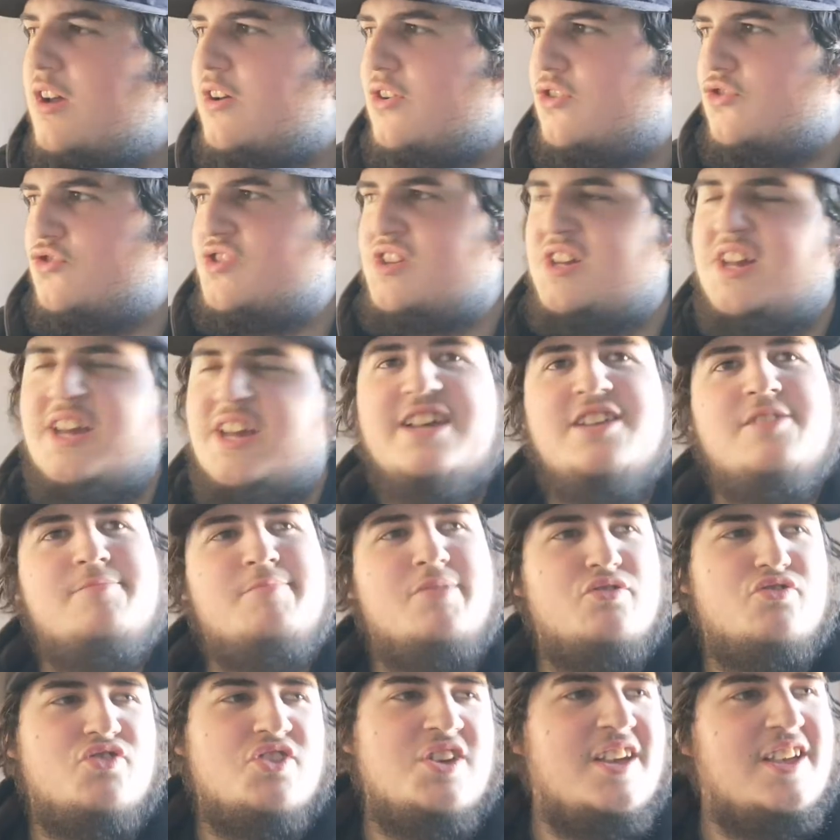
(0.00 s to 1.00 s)
She is,
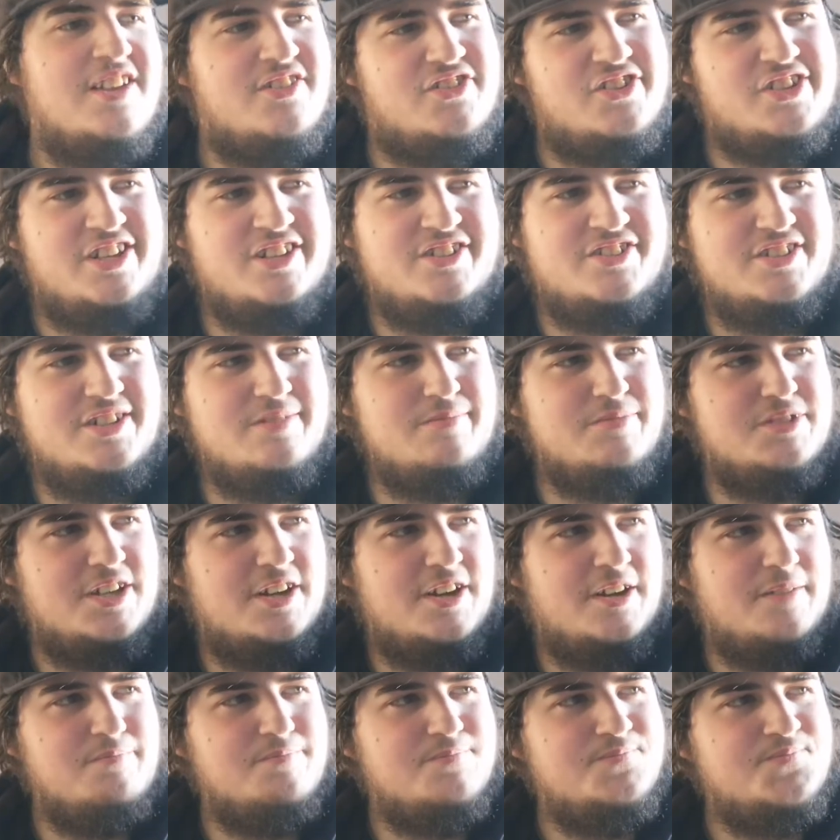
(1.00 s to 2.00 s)
but she isn't at the same
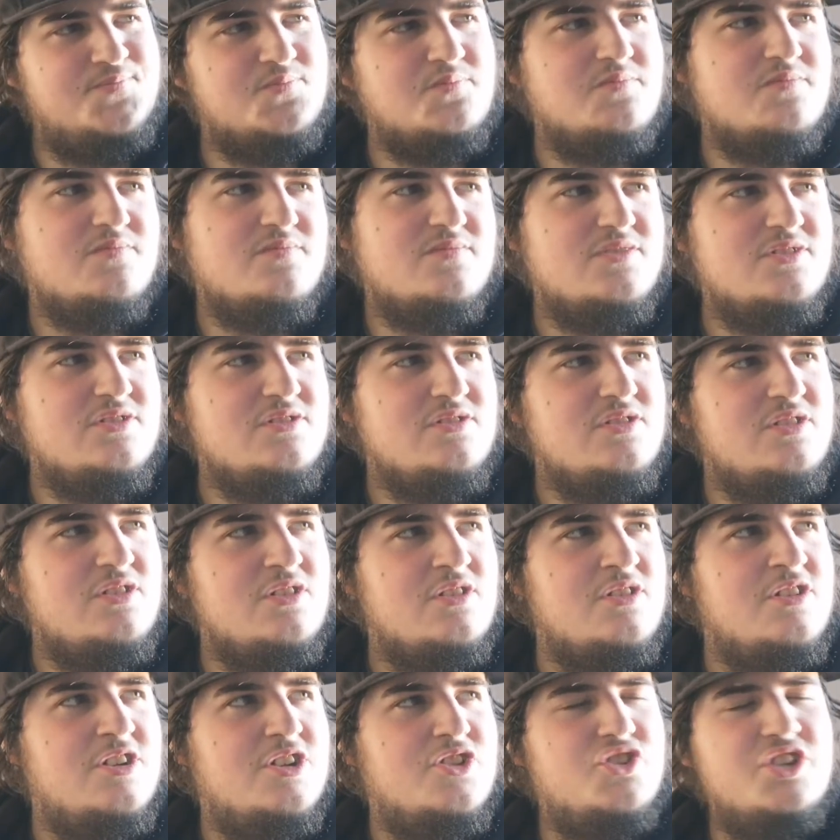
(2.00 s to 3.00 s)
time.
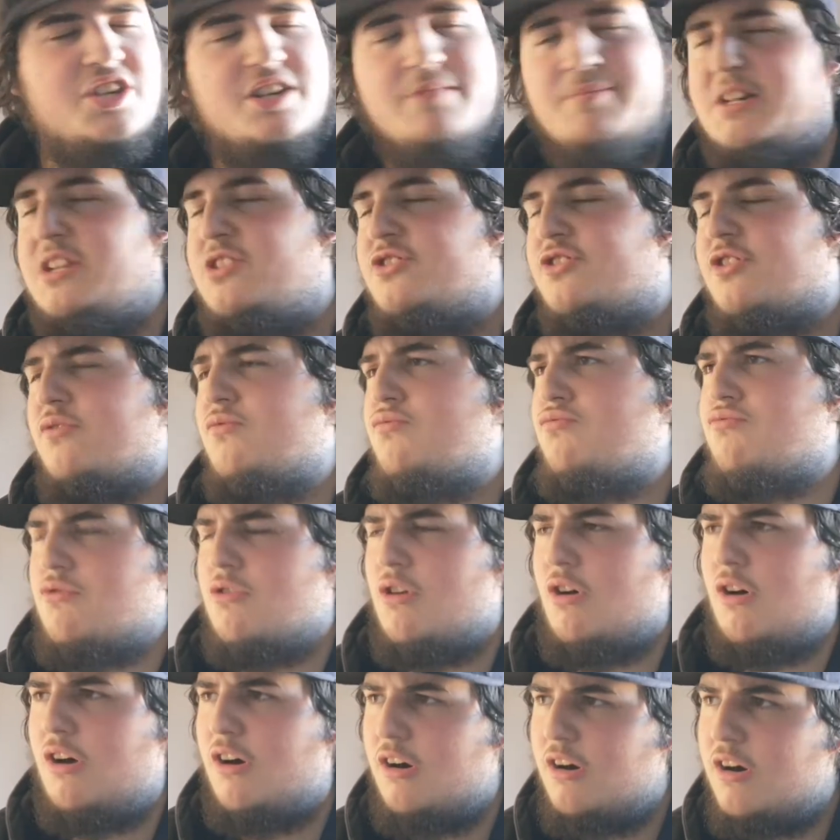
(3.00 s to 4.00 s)
She competes on
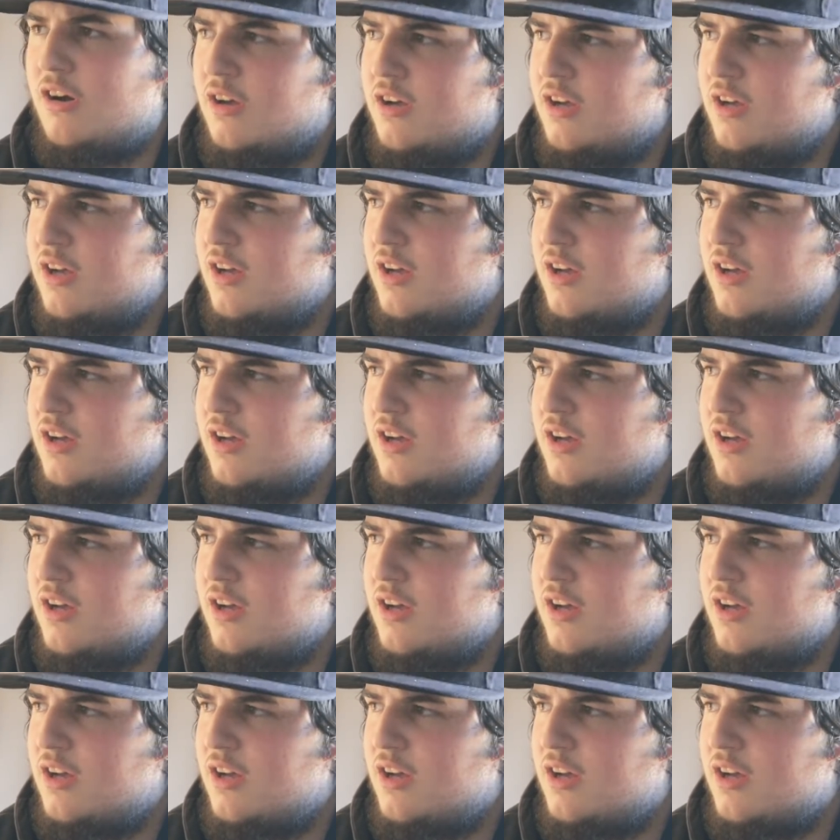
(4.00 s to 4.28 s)
Raw